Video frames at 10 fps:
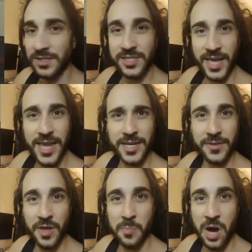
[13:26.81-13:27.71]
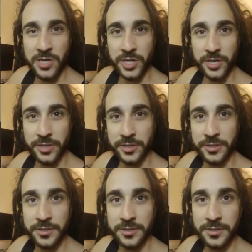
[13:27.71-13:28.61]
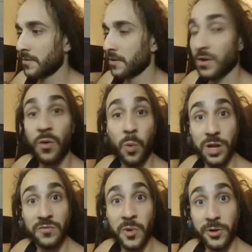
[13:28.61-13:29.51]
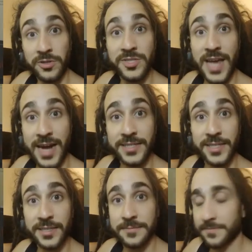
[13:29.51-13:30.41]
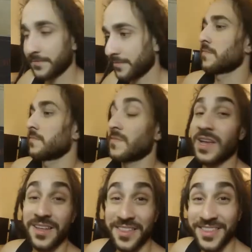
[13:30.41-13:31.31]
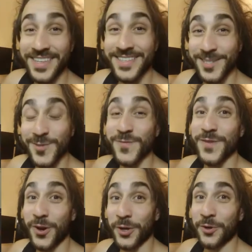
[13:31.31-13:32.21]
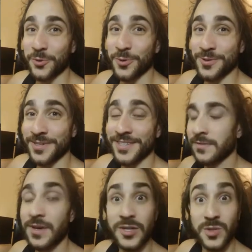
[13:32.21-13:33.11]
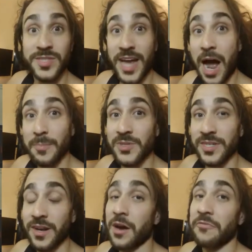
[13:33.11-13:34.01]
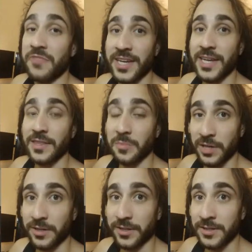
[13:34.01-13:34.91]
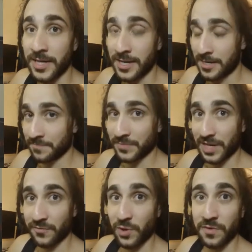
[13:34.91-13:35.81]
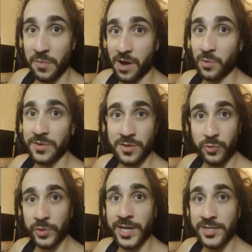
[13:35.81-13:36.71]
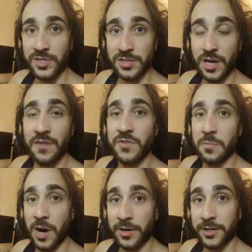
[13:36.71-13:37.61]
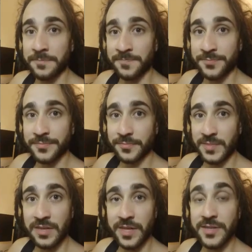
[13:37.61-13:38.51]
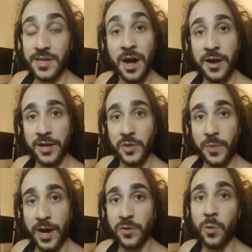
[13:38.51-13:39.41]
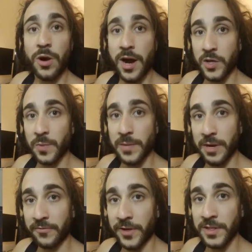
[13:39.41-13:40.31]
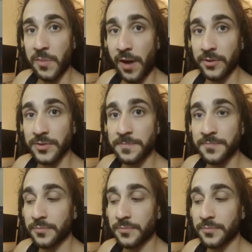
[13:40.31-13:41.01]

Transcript: Take the bunker. Wall of Martyrs tactic. This is very cool. So it's the opposite of vacate the bunker. If you have a model within 3 inches of the bunker that is unoccupied or occupied by friendly models,